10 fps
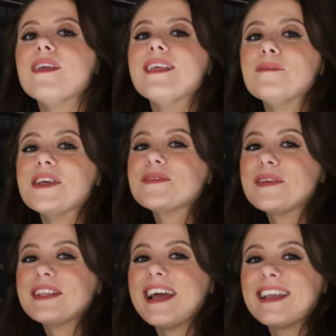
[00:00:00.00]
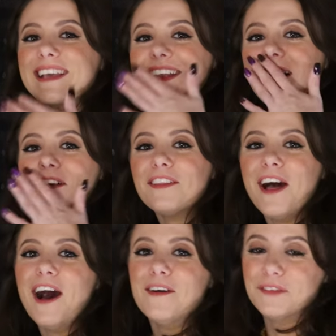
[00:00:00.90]
Wait, that makes me like it a
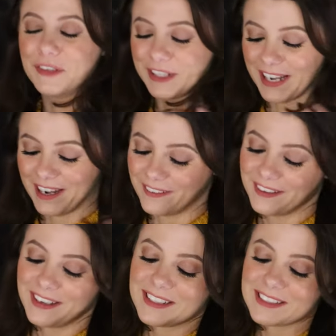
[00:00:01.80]
lot more now.